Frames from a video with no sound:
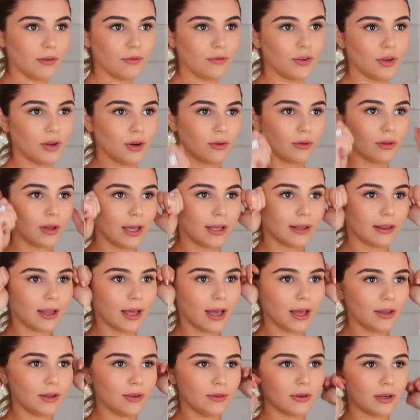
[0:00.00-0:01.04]
If you don't like
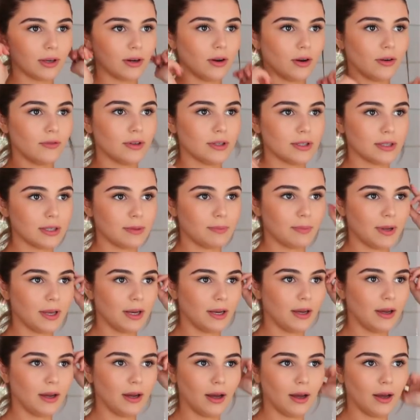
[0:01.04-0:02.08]
that, you can obviously pin
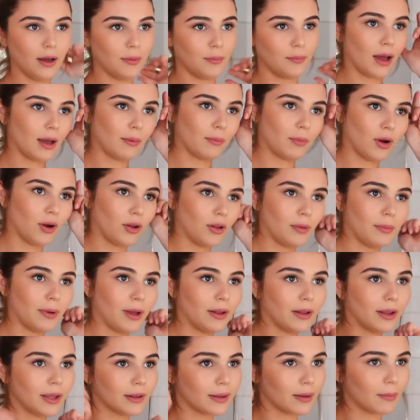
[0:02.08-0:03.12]
it up. I'm all
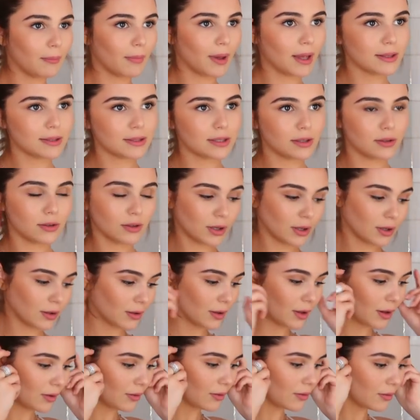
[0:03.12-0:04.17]
about like the messy look
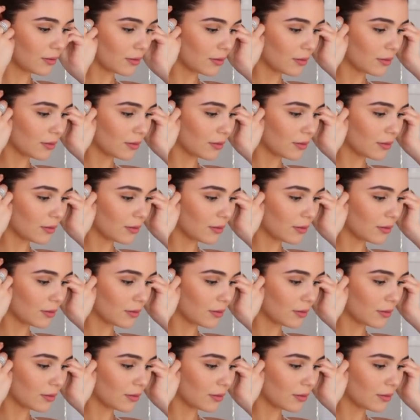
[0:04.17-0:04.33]
though.